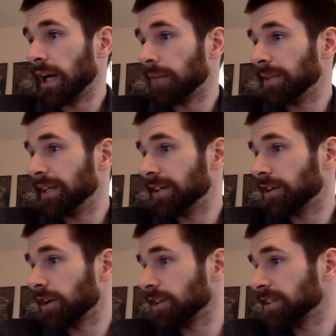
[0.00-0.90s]
Here
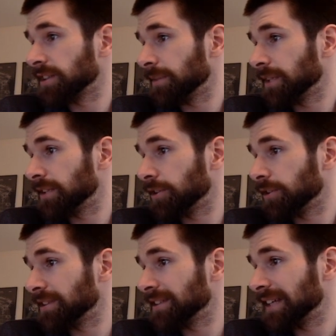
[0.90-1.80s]
are some of the
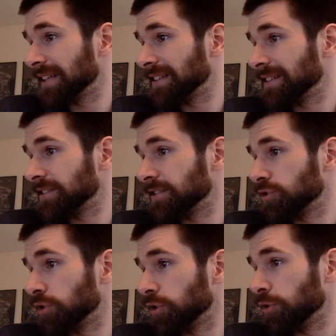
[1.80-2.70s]
token stats.
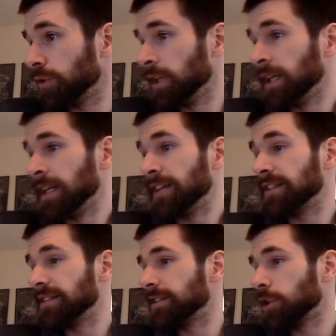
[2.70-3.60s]
So
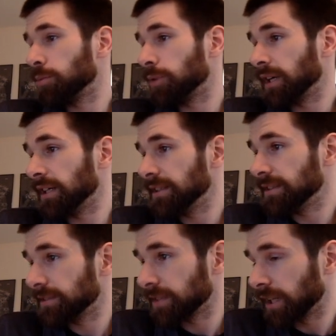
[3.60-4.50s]
this is the price,
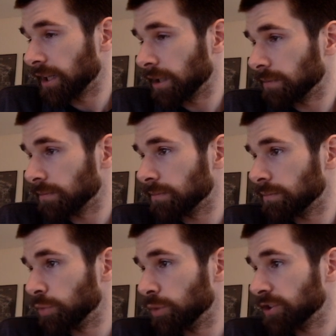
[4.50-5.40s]

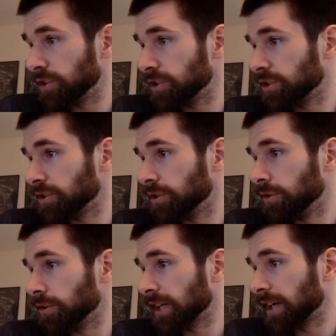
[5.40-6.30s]
which
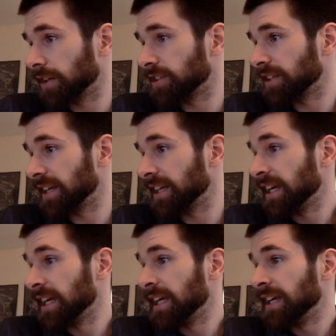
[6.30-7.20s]
you'll kind of understand.
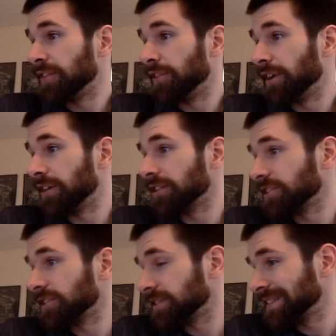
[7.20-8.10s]

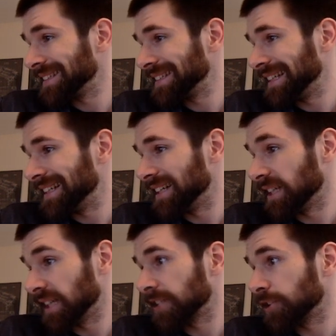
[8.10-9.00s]
There's a
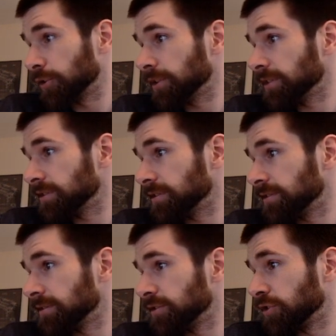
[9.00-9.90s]
lot of tokens.
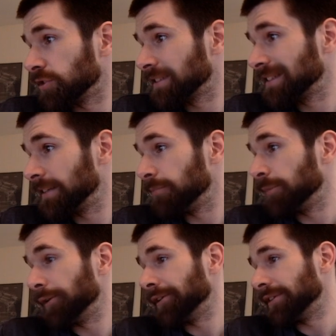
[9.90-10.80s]
So there's 10
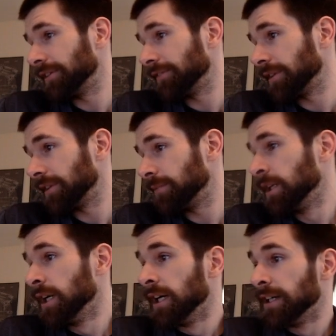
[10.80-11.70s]
billion of them.
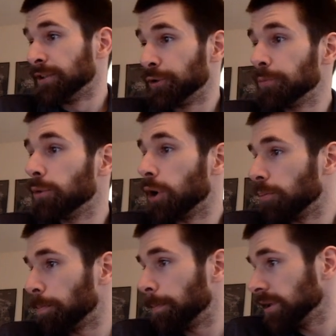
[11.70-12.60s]
2
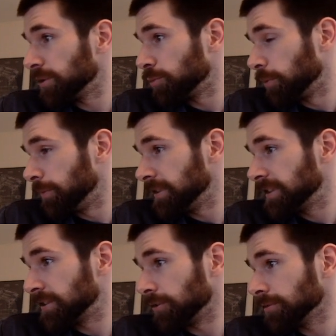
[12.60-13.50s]
billion will be
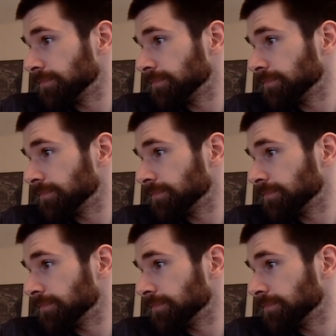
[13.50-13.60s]
sold.